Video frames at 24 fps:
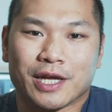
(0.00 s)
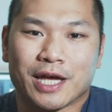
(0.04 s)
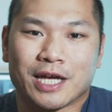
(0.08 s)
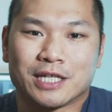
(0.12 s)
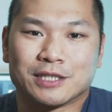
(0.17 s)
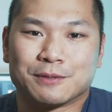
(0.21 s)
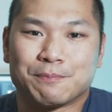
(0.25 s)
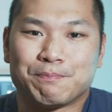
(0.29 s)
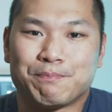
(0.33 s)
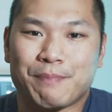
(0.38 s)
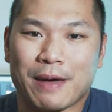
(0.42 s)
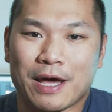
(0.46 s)

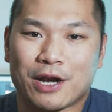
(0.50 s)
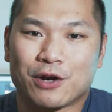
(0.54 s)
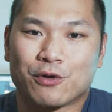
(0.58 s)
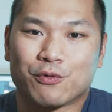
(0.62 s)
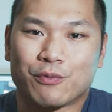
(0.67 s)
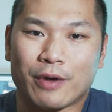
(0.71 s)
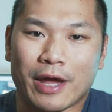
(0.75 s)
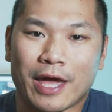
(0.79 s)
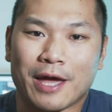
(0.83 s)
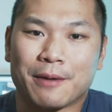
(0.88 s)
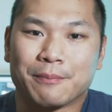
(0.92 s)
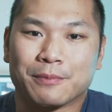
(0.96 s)
has better
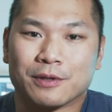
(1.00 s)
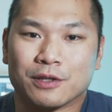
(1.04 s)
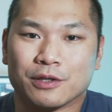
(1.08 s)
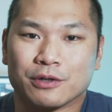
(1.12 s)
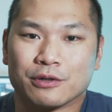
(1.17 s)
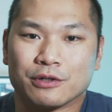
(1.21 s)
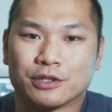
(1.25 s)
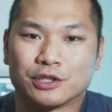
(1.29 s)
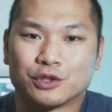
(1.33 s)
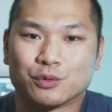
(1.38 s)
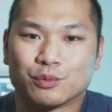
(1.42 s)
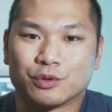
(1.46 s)
RAM
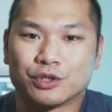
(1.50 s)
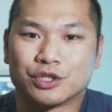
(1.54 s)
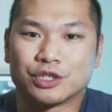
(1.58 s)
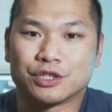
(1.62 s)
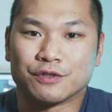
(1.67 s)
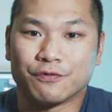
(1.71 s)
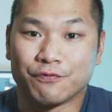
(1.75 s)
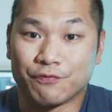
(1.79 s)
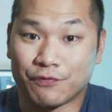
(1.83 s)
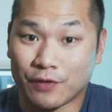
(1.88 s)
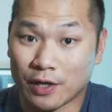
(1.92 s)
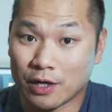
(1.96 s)
clearance, which
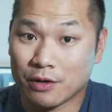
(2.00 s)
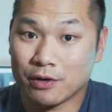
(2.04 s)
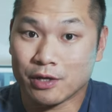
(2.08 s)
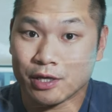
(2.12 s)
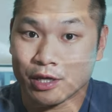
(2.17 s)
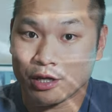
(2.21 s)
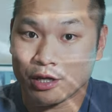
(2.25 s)
is very